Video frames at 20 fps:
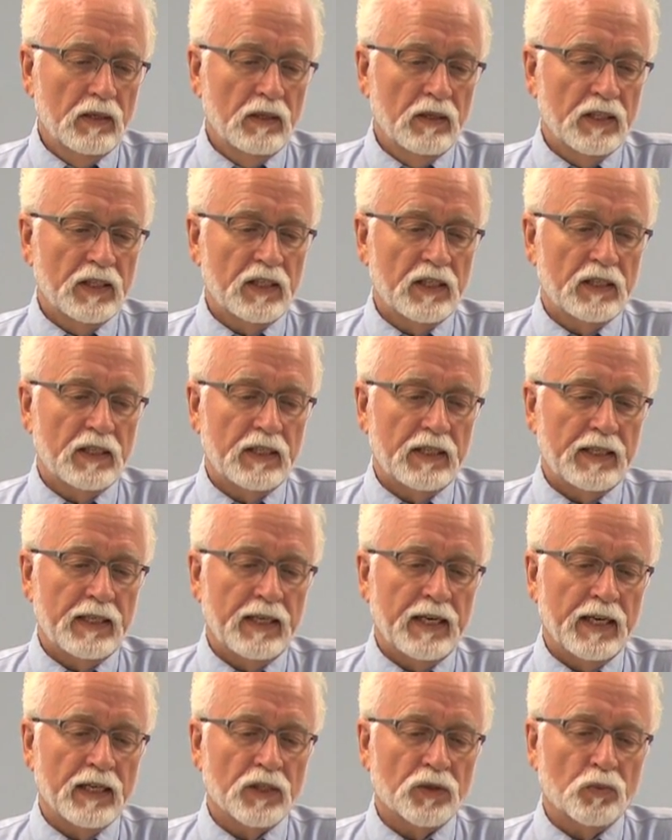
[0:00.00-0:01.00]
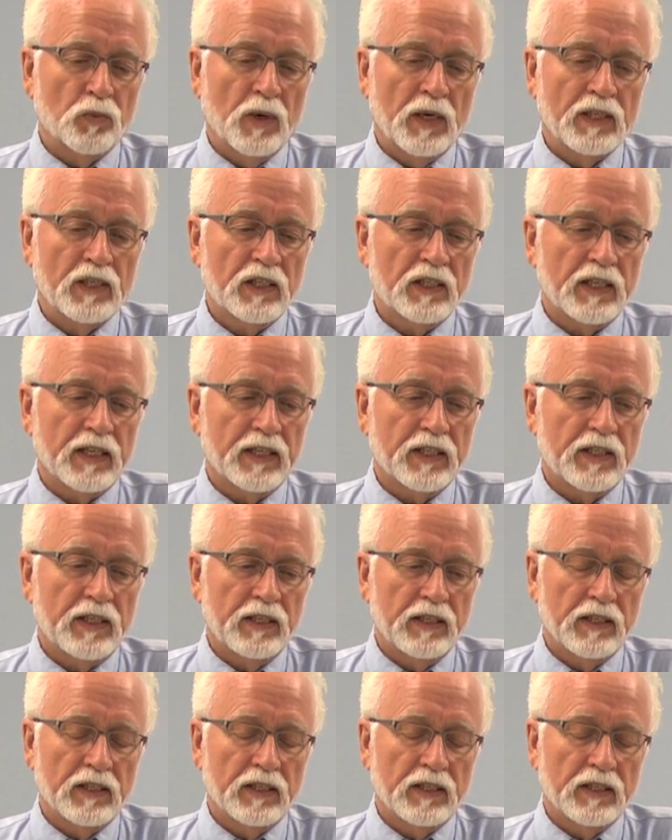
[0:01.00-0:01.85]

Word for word: This is the ES-160.